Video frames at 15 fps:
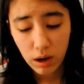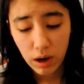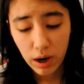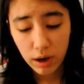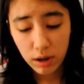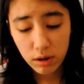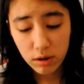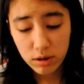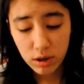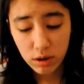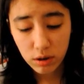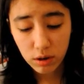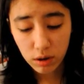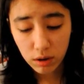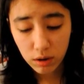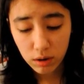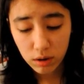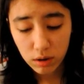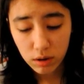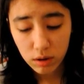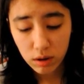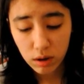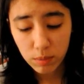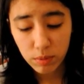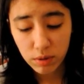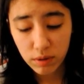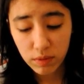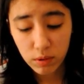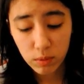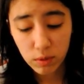I looked at her, not
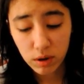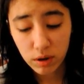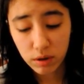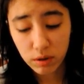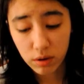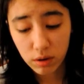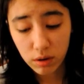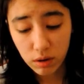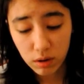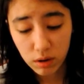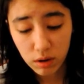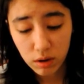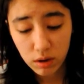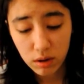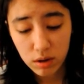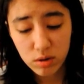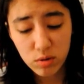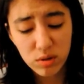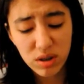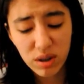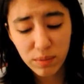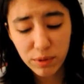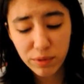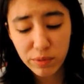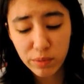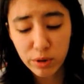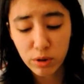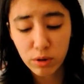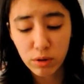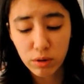believing what I had heard. This was coming from the
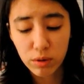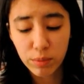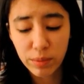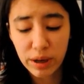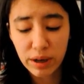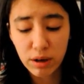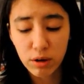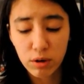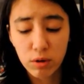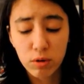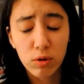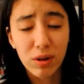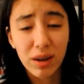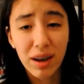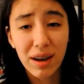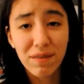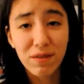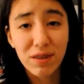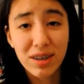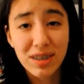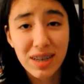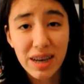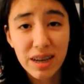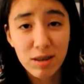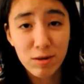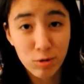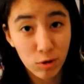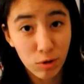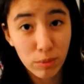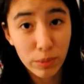girl who made it her goal every day to
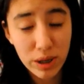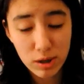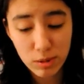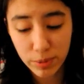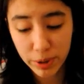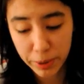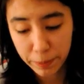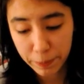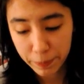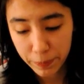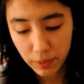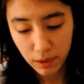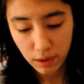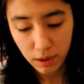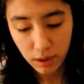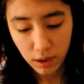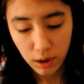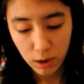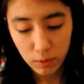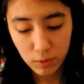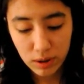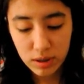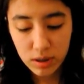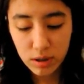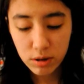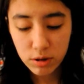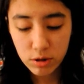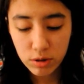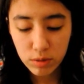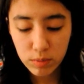torment me. With
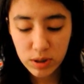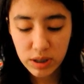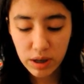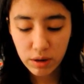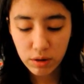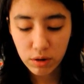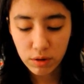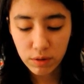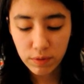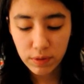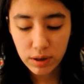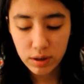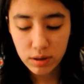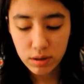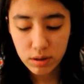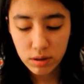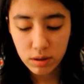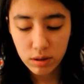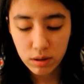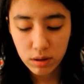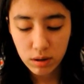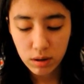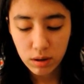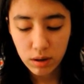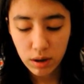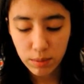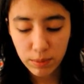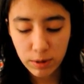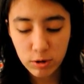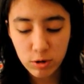tears streaming down her face,
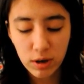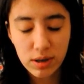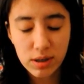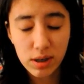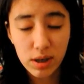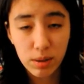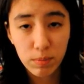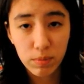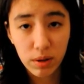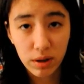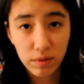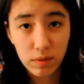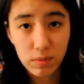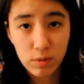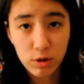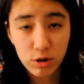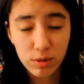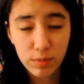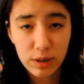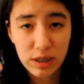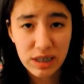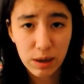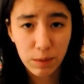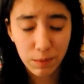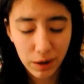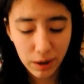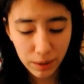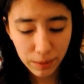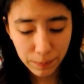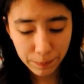and me trying to keep blood from streaming down
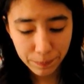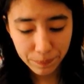mine.